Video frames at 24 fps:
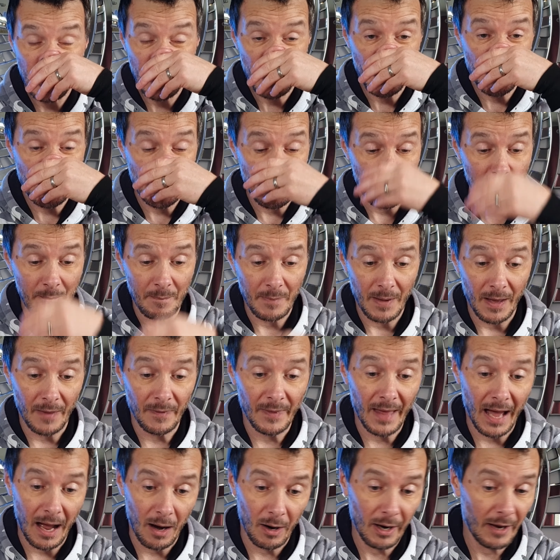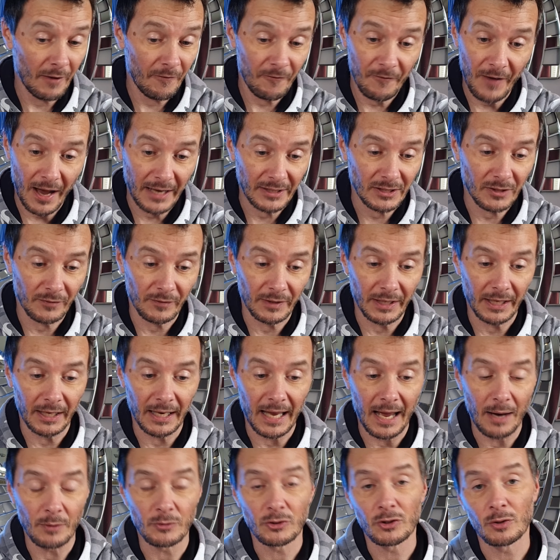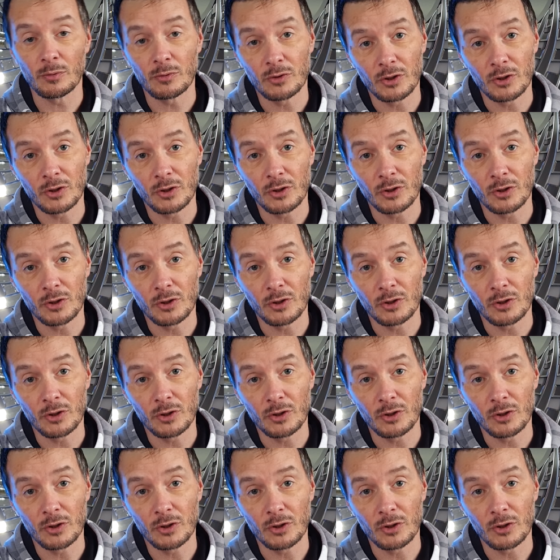and that effectively allows you